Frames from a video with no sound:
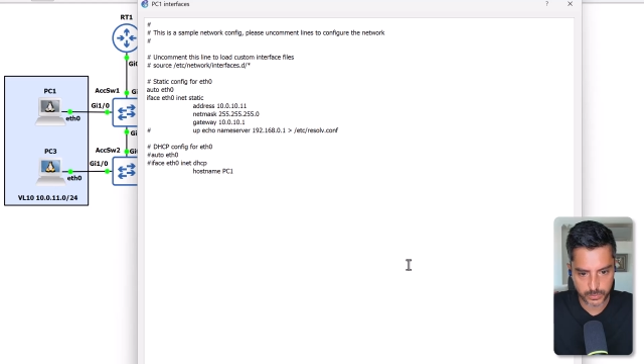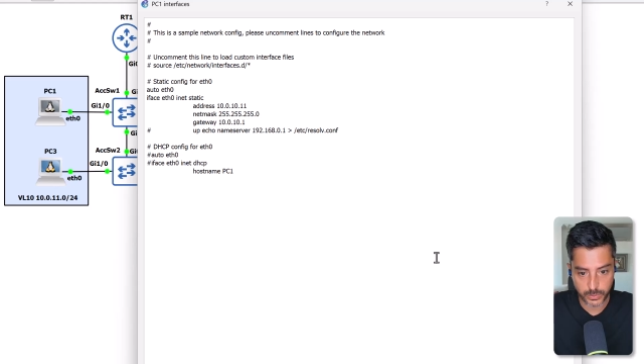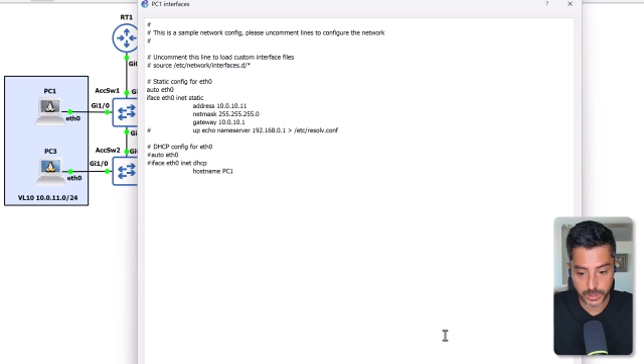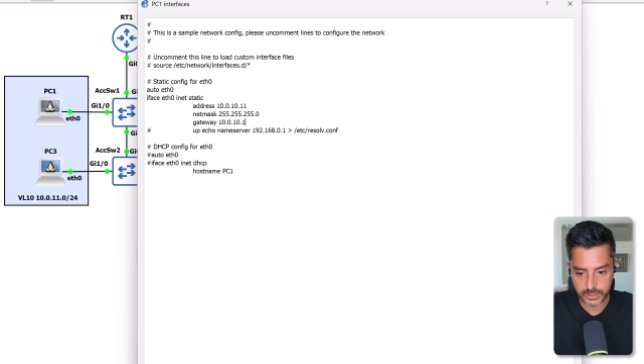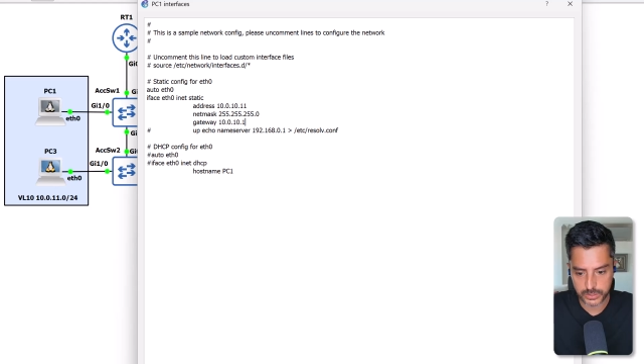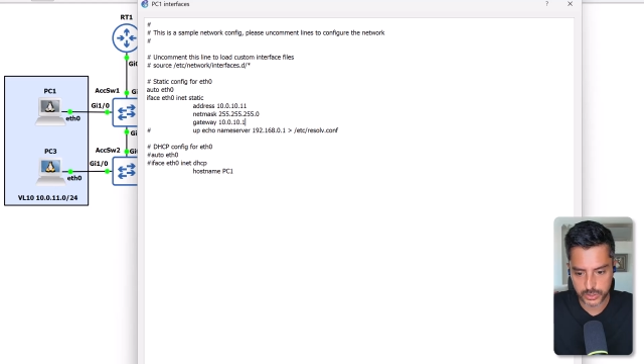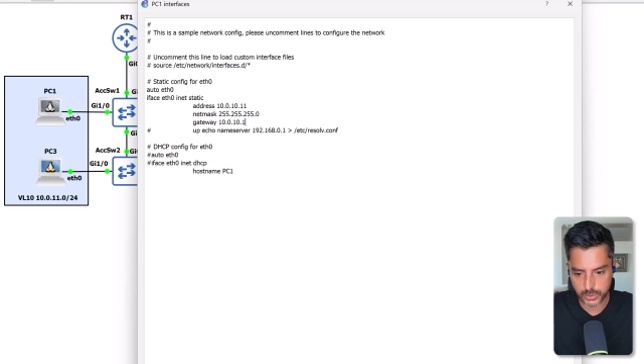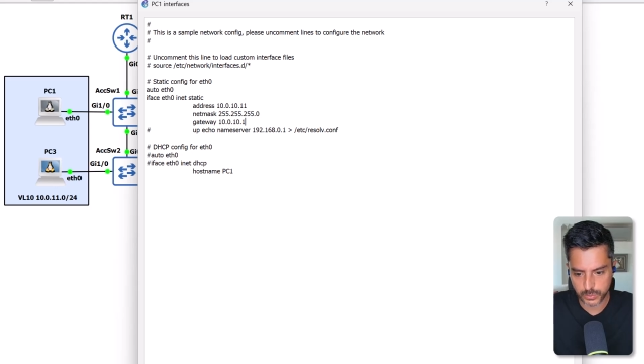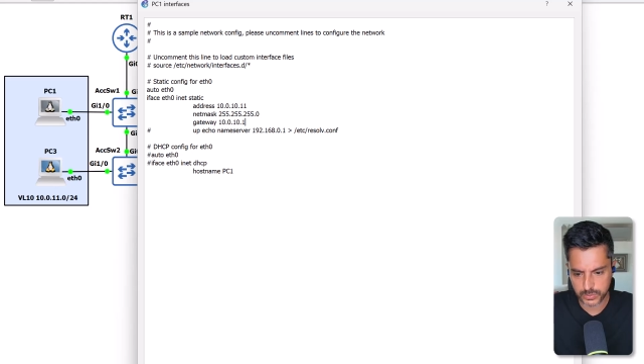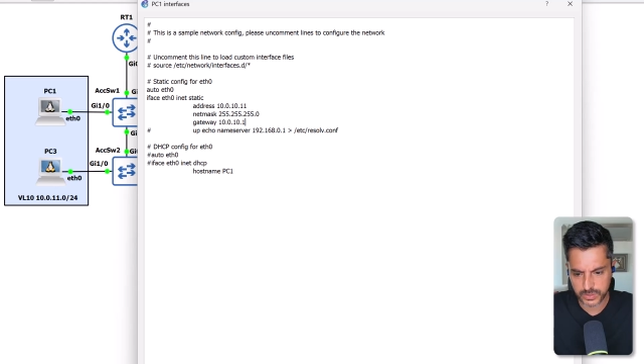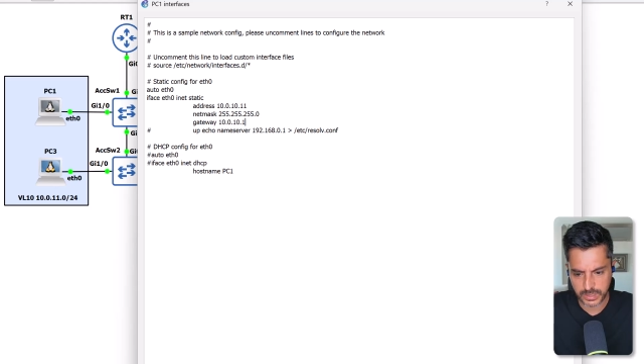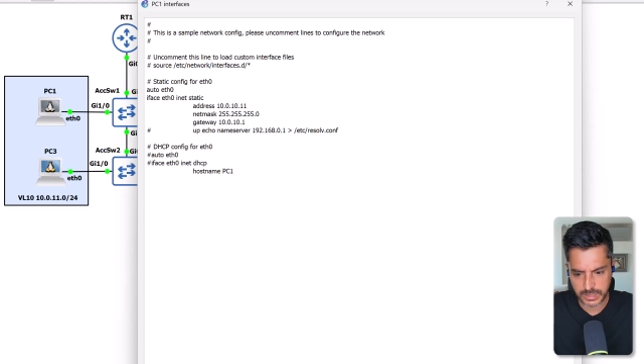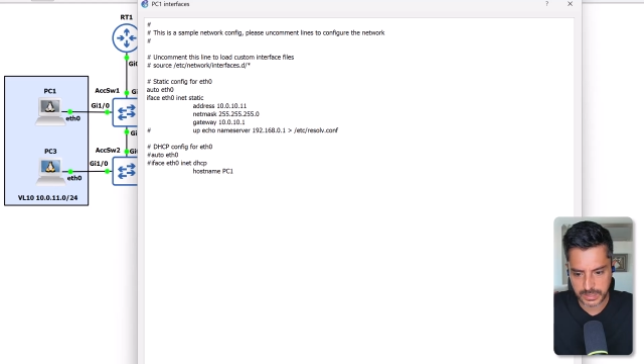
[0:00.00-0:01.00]
why it
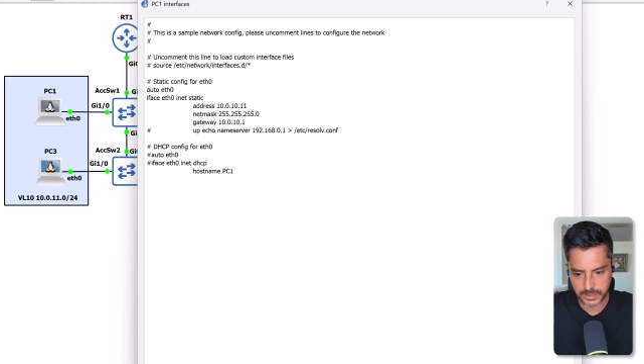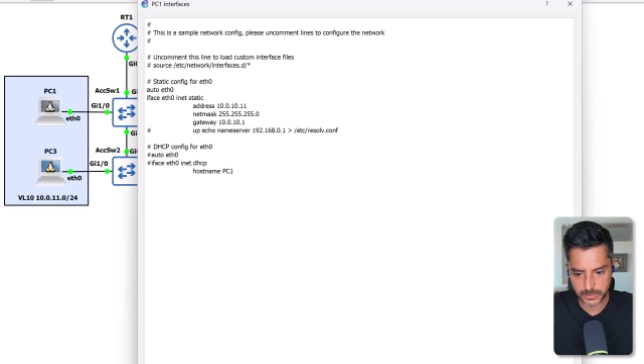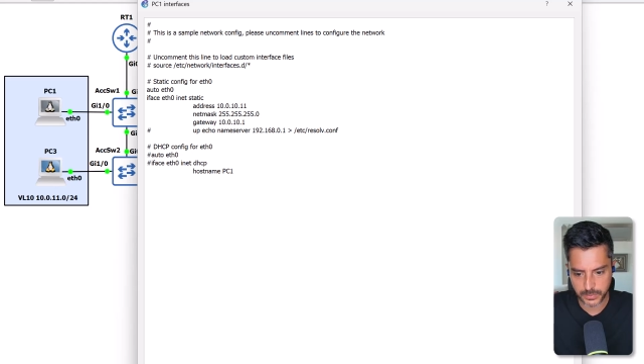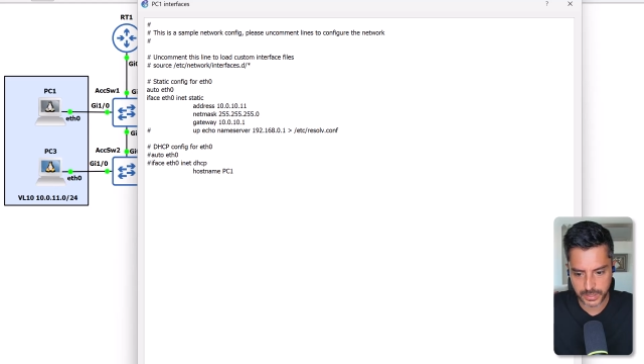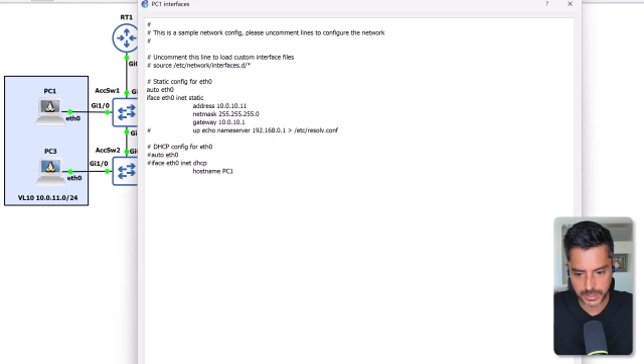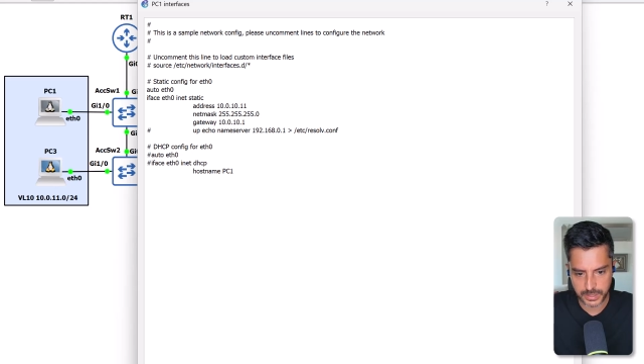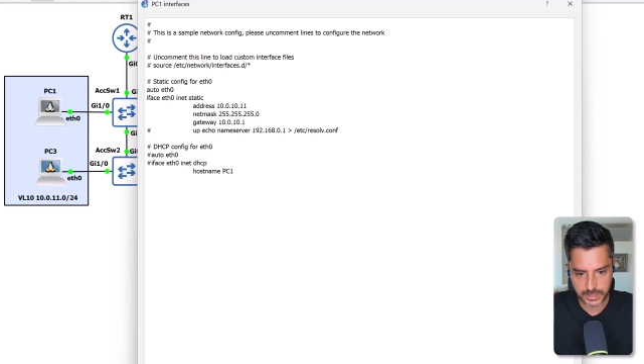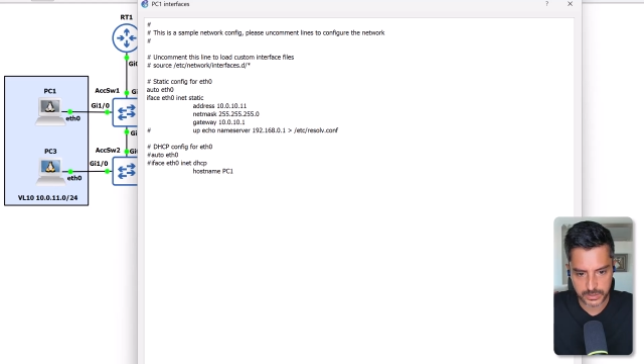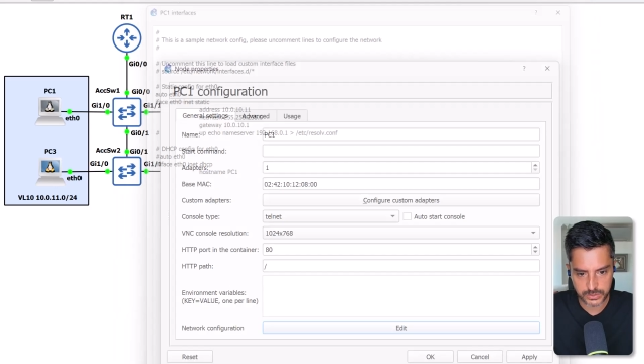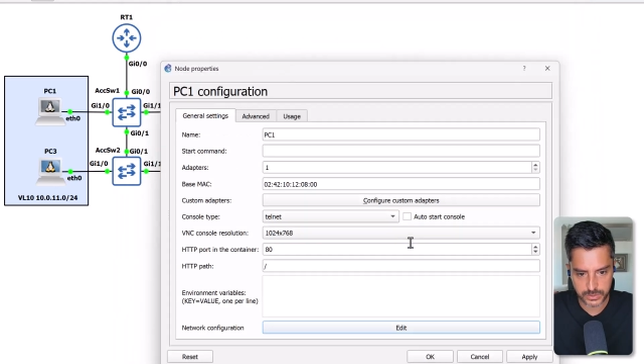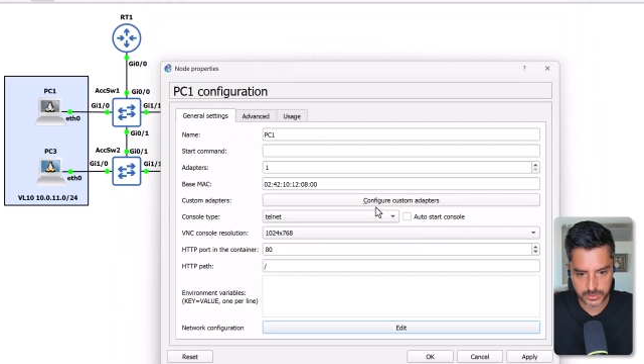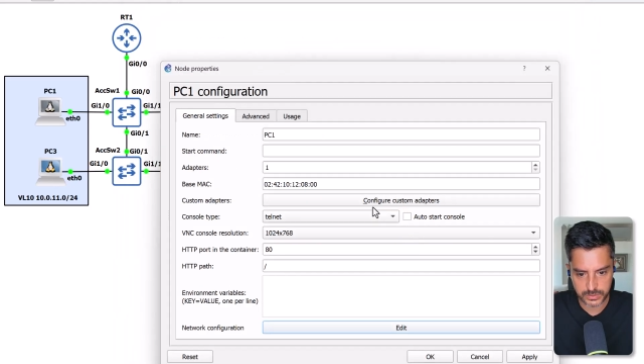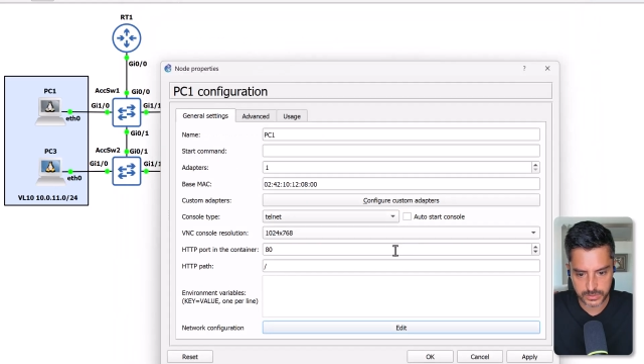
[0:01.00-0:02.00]
shows like a
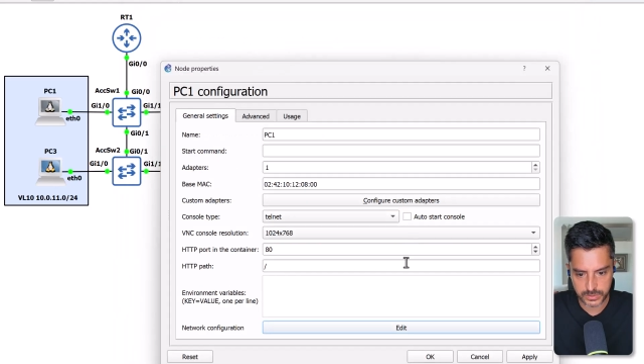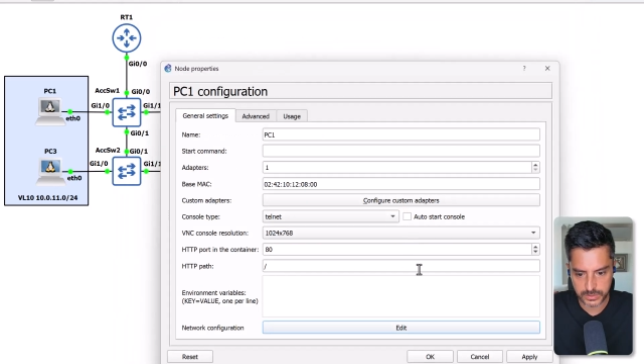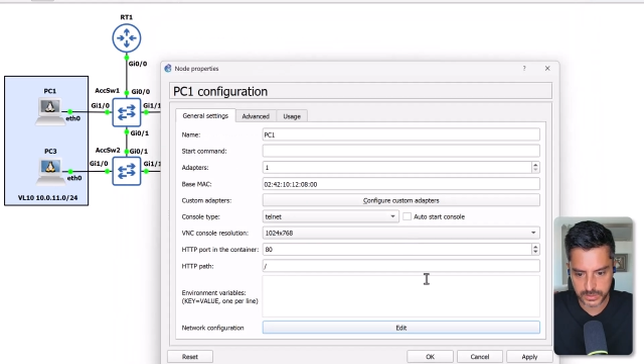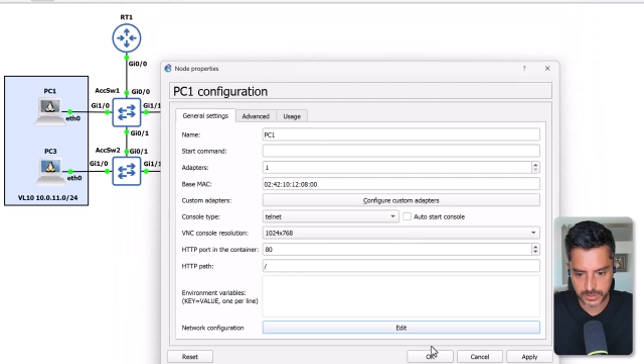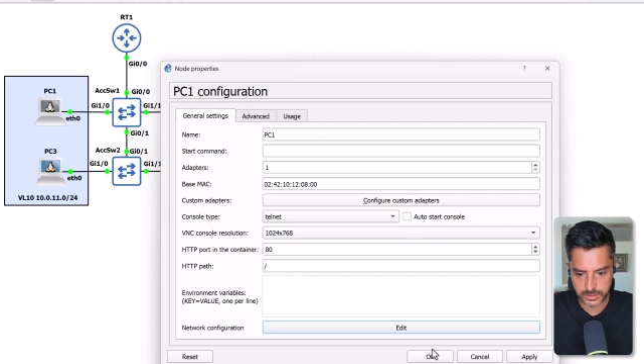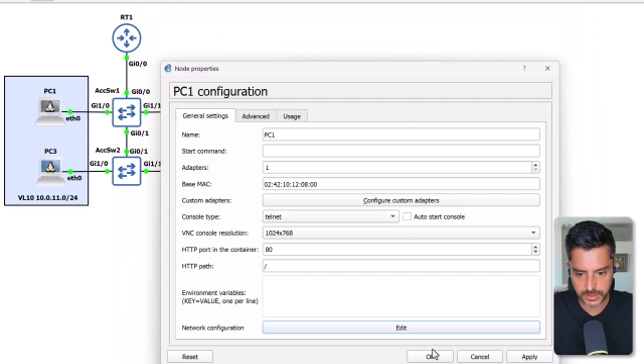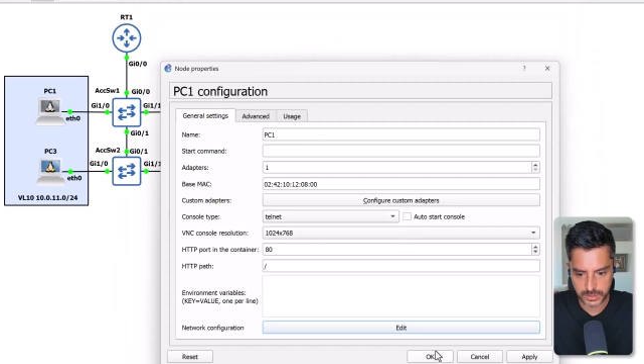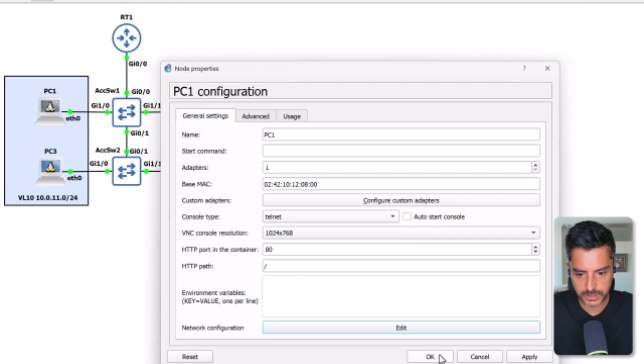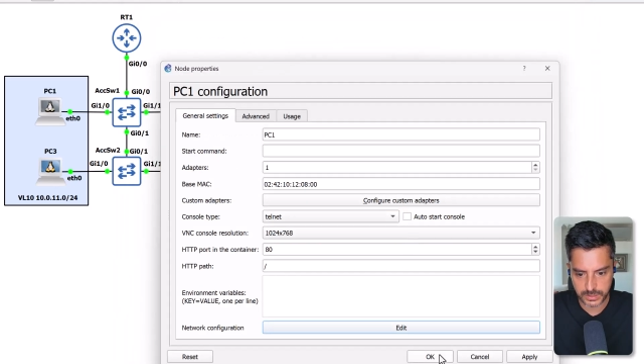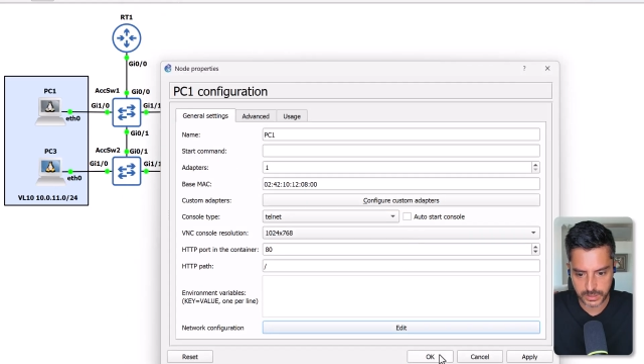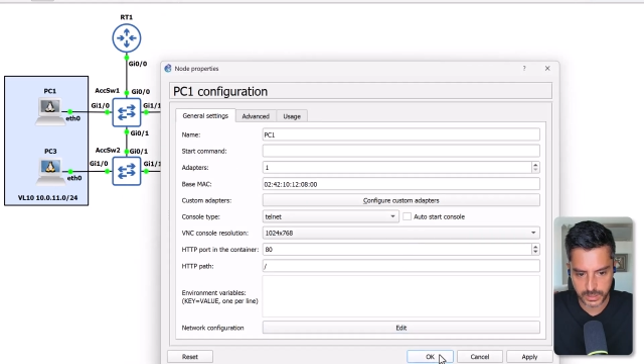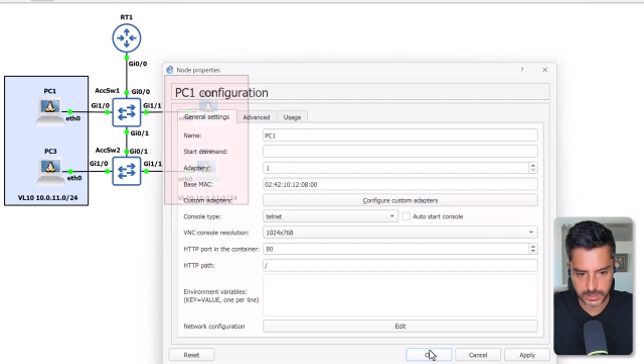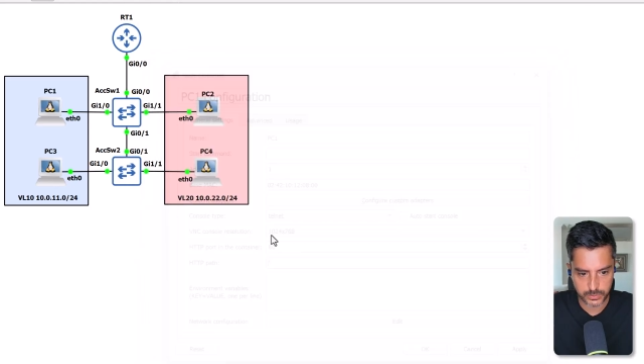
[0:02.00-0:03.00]
redirection or something.
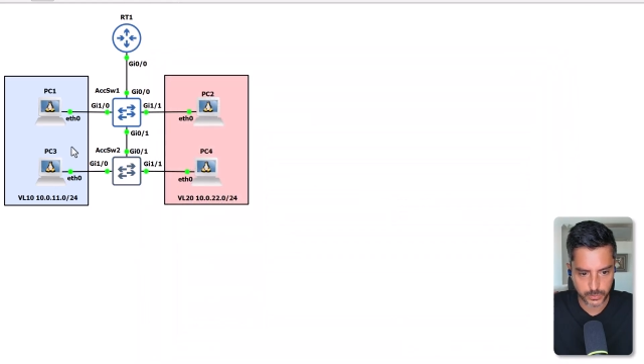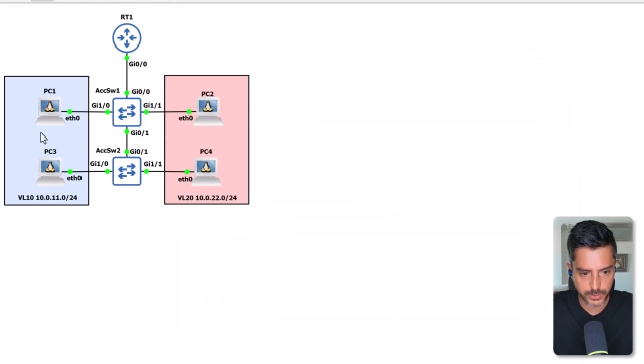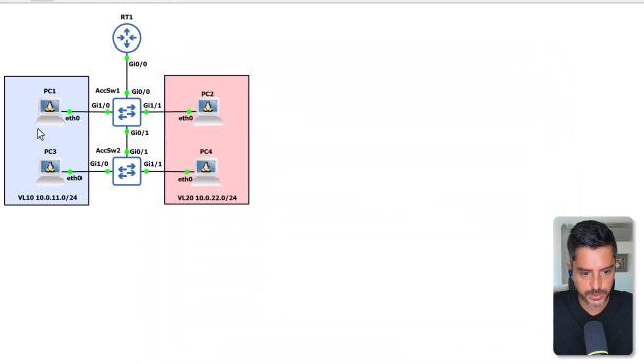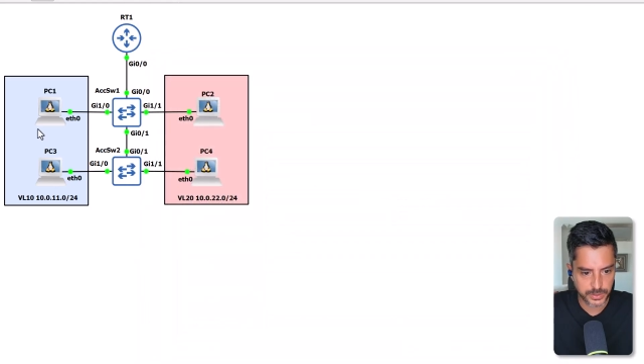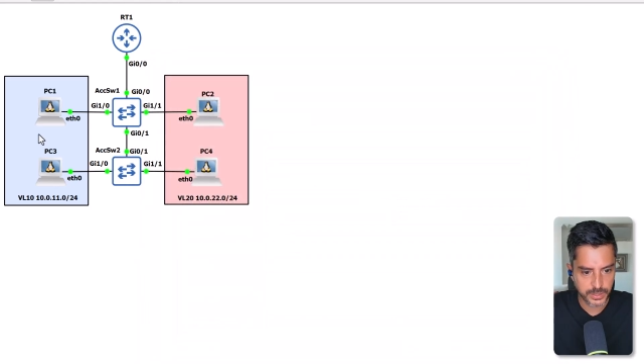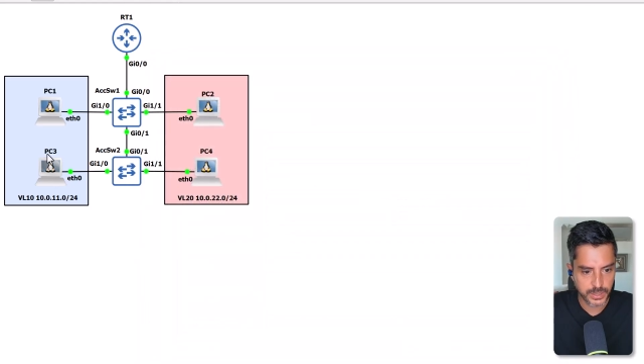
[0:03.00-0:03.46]
That's weird.